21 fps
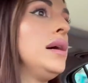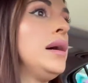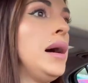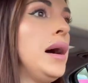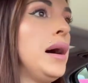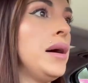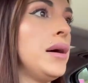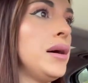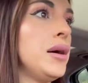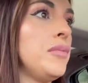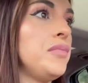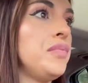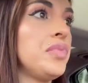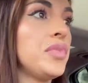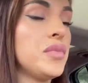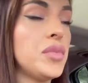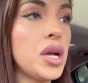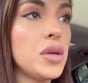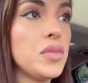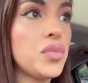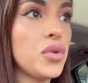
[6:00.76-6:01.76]

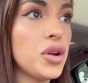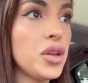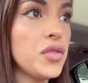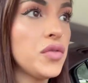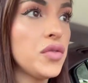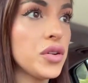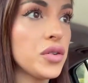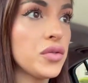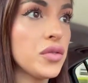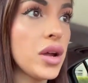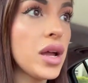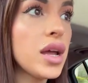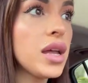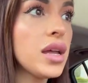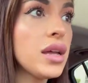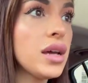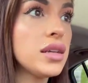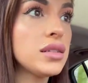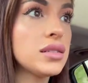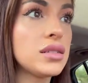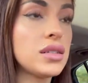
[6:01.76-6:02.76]
Um, my boyfriend
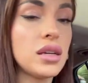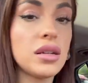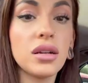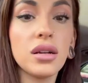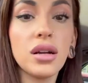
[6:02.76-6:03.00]
Ray has done a